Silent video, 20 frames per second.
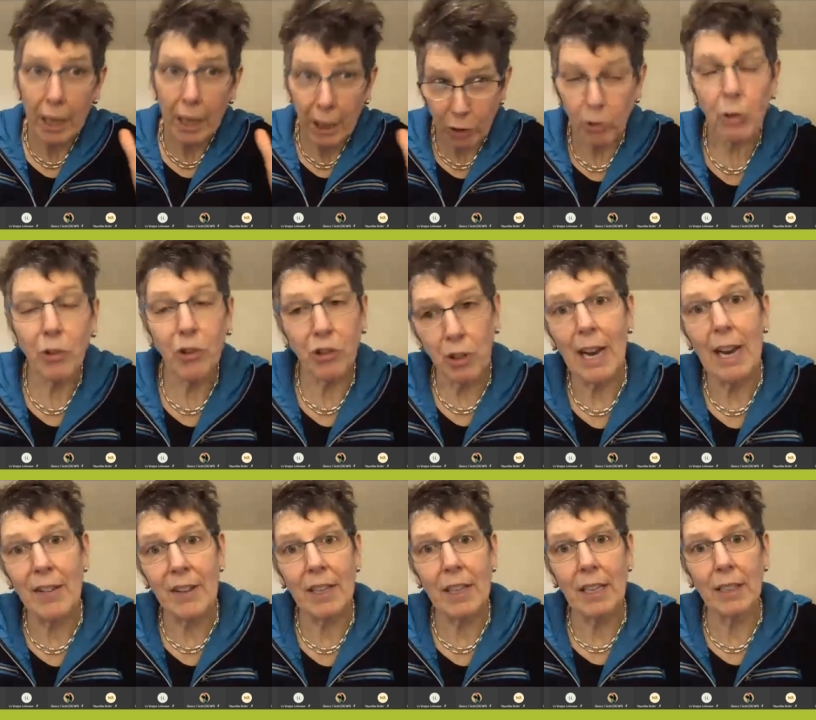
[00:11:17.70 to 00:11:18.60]
and also
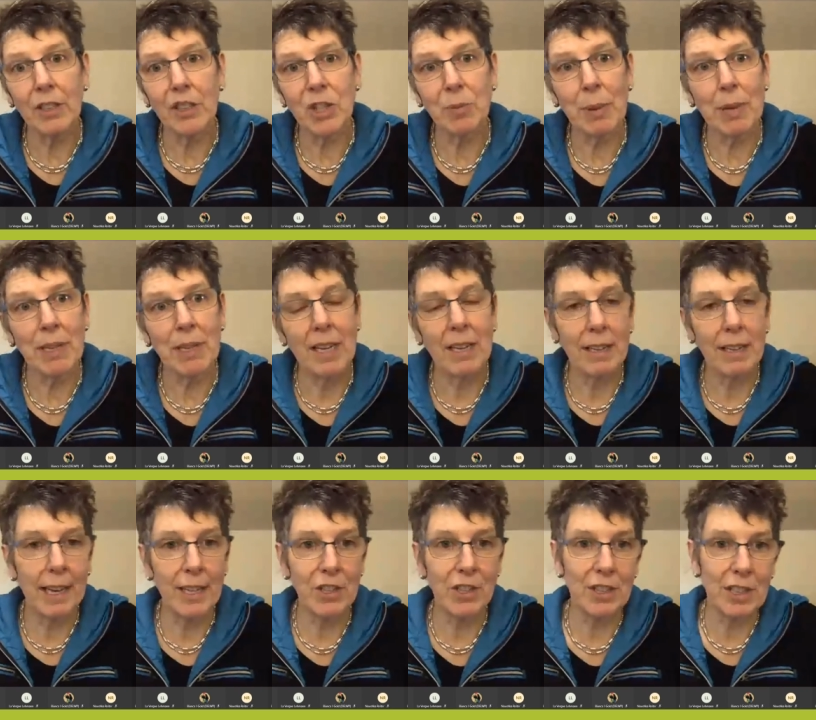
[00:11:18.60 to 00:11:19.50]
other English speaking
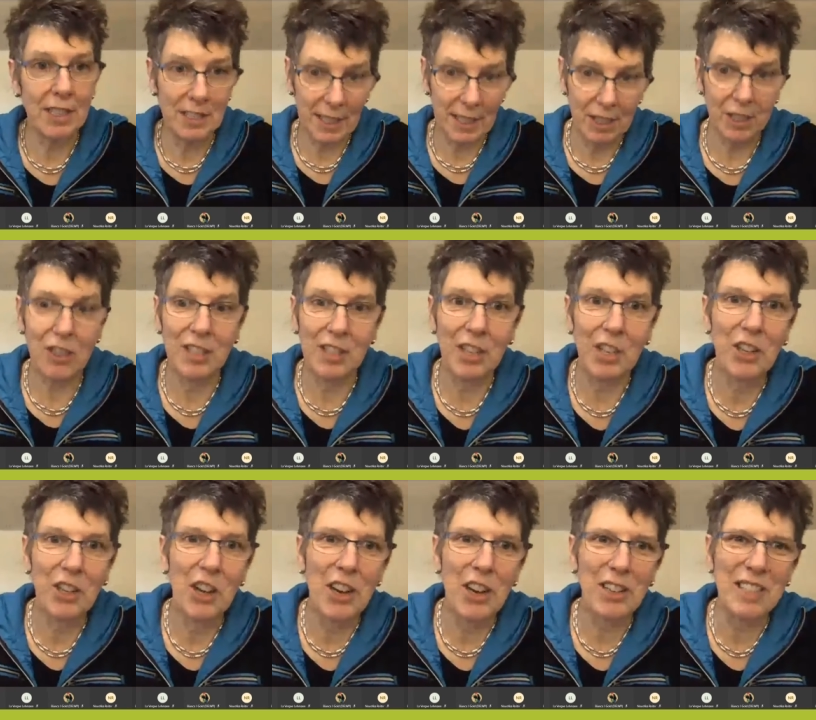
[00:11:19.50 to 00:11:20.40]
nations such as the
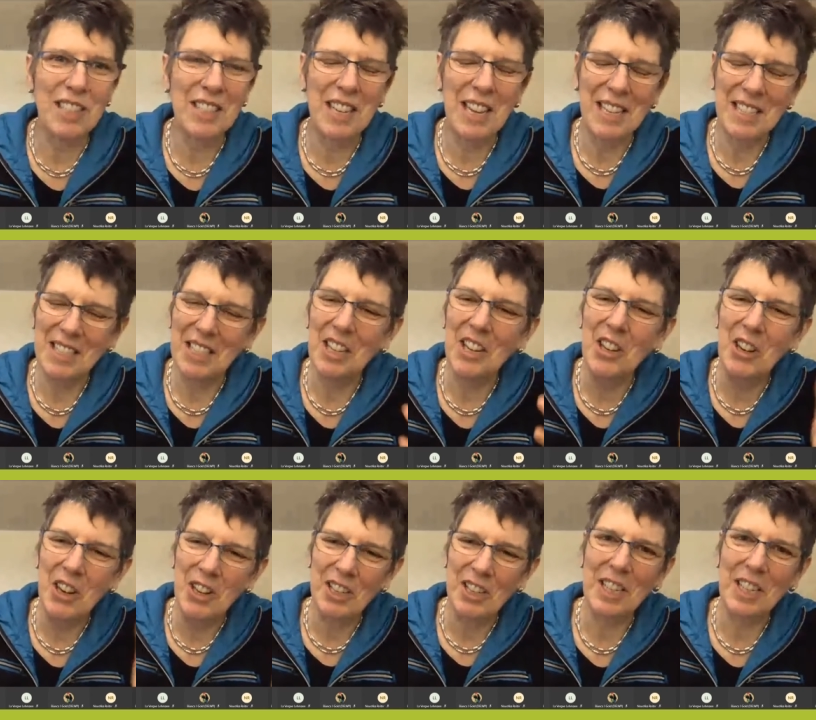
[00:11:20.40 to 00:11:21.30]
United States and the
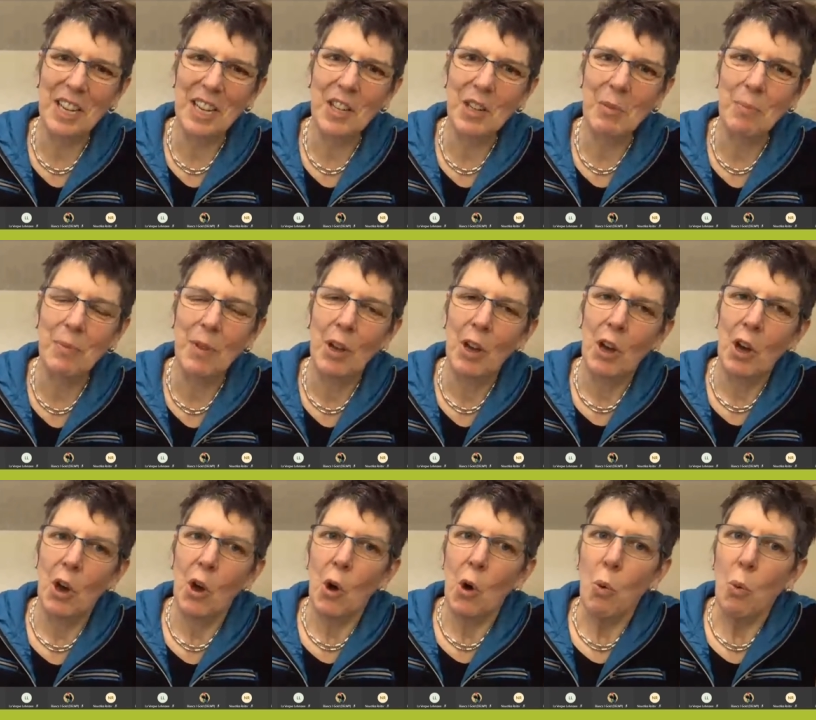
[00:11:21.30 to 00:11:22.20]
United Kingdom,
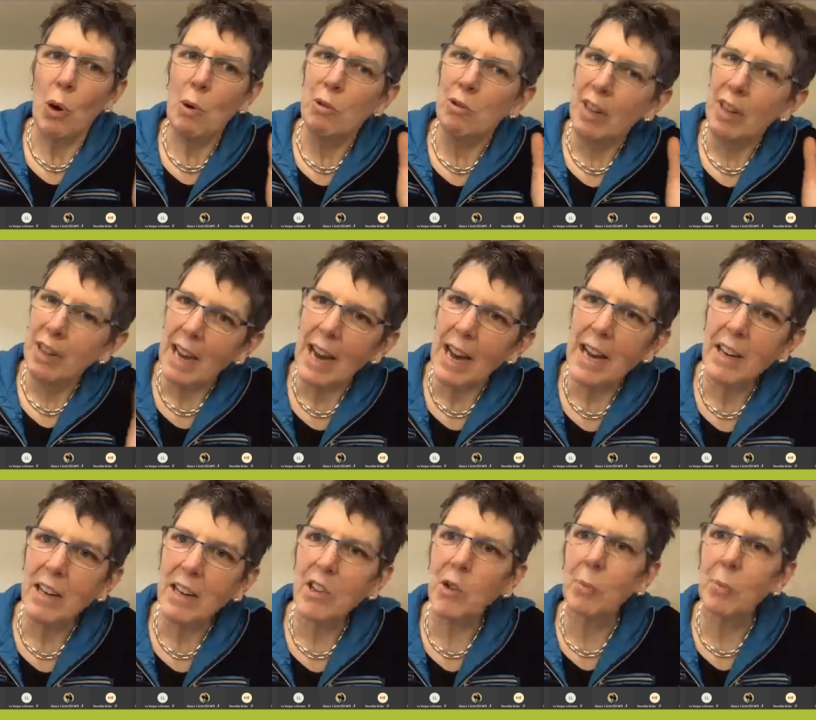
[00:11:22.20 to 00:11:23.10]
we were
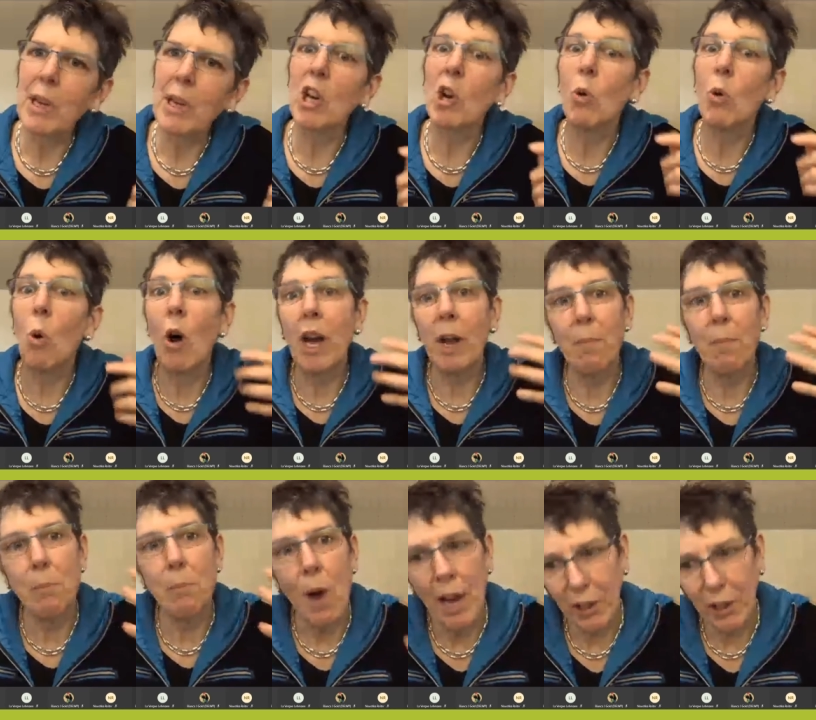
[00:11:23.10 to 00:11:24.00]
regarded as being quite
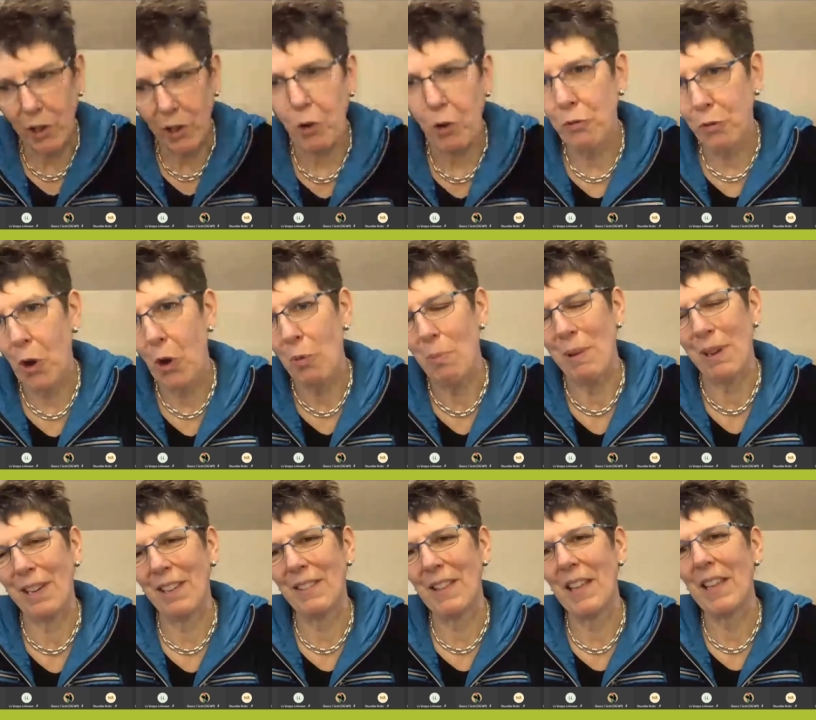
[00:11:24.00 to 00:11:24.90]

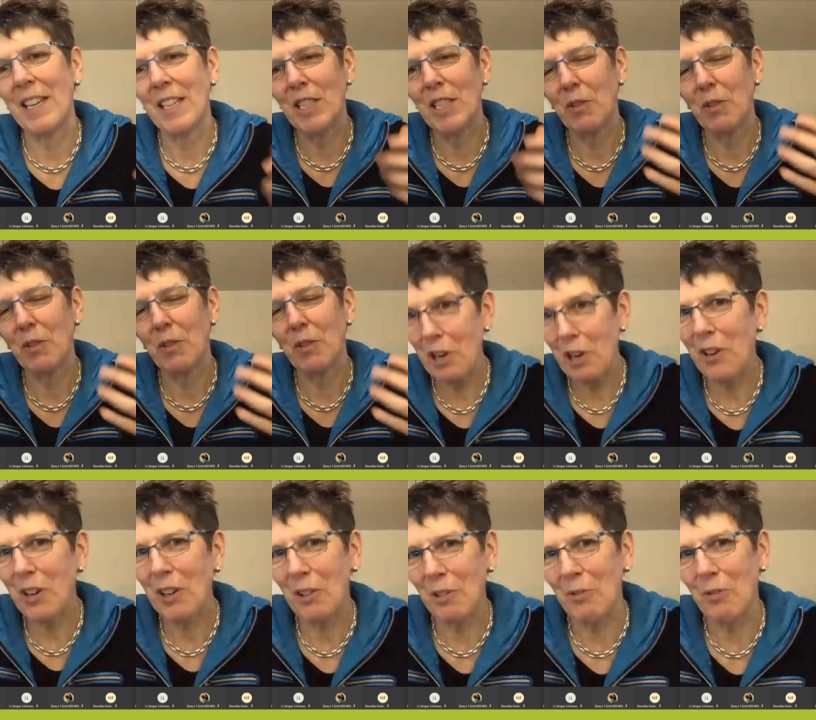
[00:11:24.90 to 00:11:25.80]
mycophobic, that is,
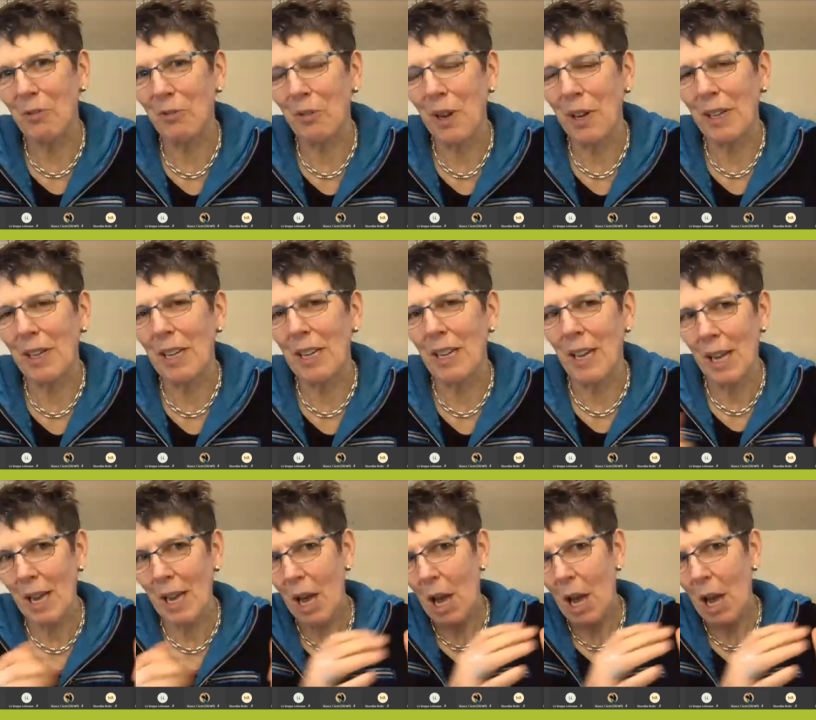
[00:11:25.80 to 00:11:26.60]
fearing of fungi.